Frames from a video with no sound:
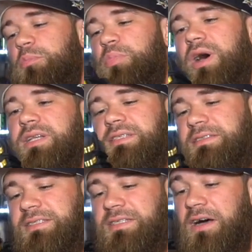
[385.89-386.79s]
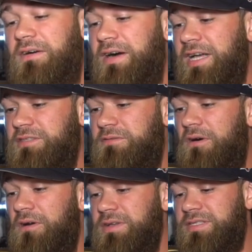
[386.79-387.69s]
But, you know, as
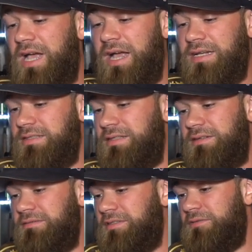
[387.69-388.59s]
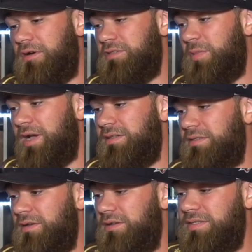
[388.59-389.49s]
far as my
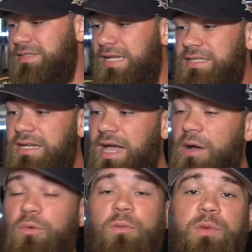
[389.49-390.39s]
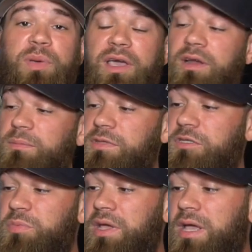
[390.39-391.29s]
concern is, I think I will be picking up
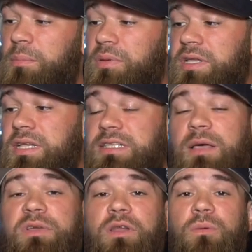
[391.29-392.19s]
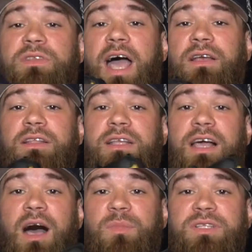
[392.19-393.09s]
this pair. Please let me know down in the
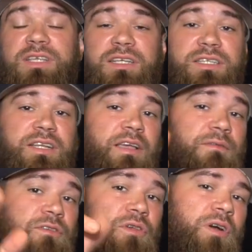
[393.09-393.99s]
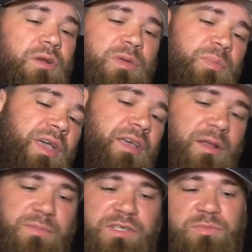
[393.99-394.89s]
comment section if you're going to be picking
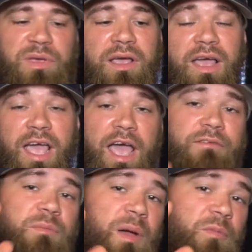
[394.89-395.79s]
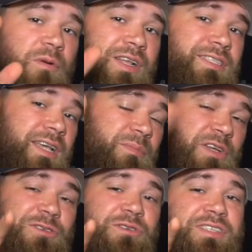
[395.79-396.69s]
up this pair. And remember what I said,
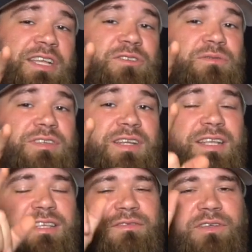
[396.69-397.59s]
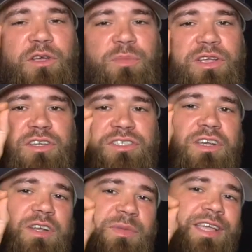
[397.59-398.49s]
make sure you stay tuned to the end of the video because you're
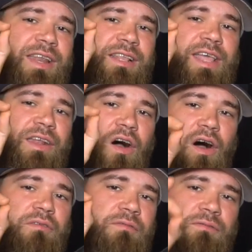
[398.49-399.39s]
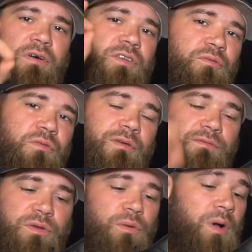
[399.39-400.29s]
going to be getting that on foot
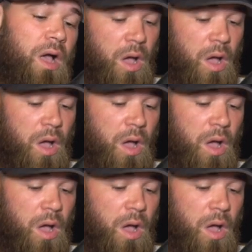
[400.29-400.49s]
review.